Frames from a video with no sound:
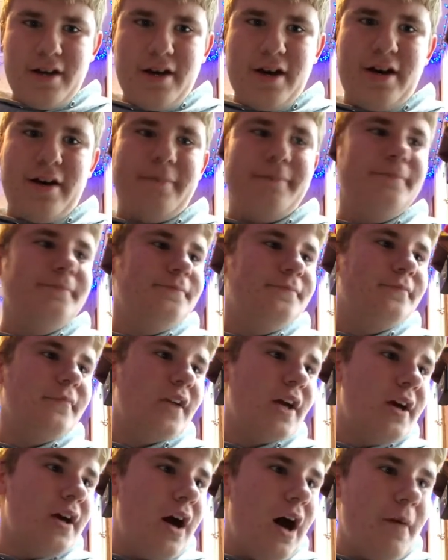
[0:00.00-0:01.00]
I'm
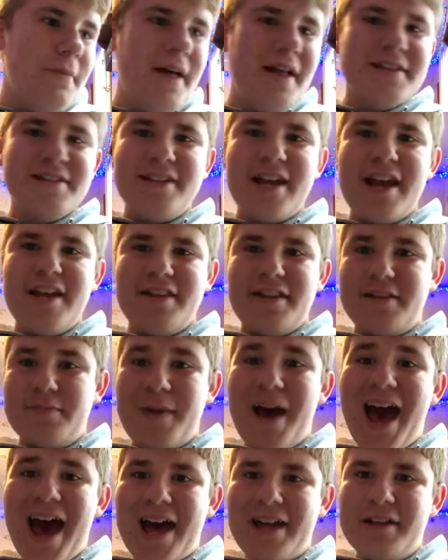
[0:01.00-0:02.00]
not saying it's
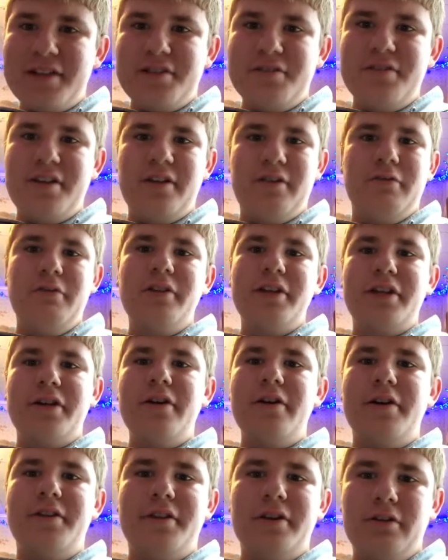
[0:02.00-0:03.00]
bad. They're really
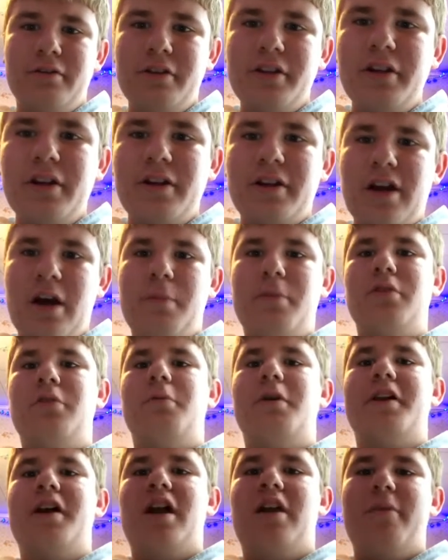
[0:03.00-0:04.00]
good. They're a really good couple
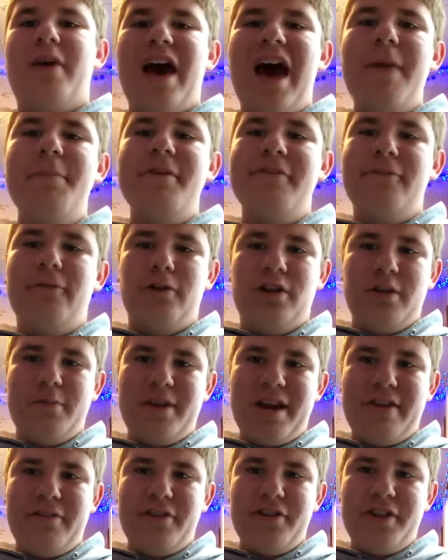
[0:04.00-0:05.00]
and whatnot. I'm happy for them
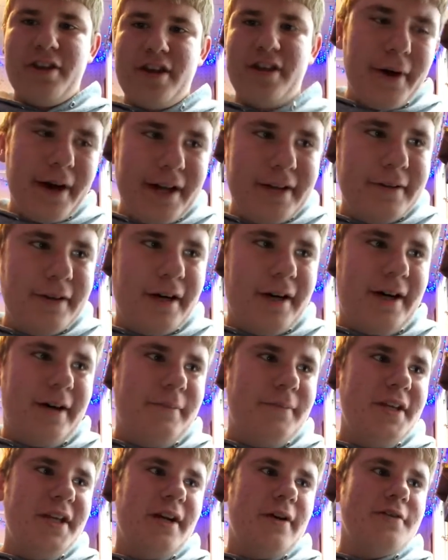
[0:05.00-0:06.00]
and everything. But
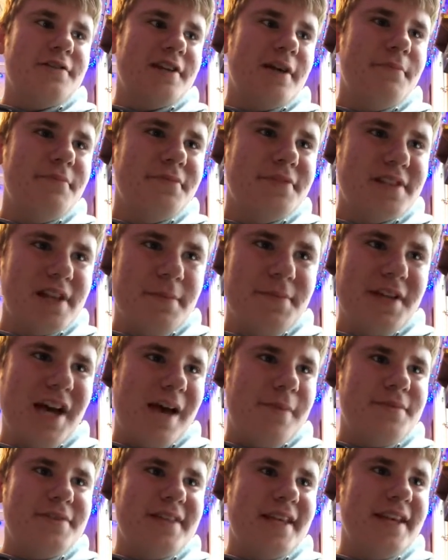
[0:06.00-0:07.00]

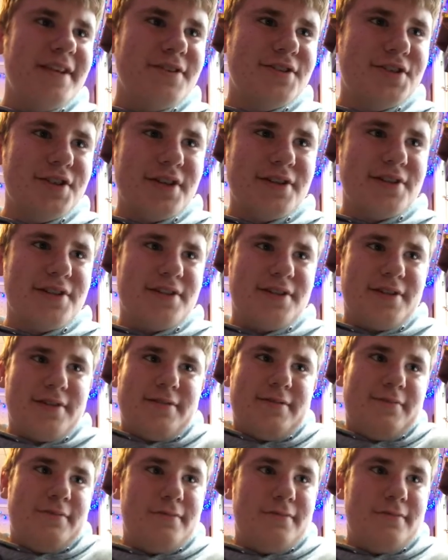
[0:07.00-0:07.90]
sometimes things just,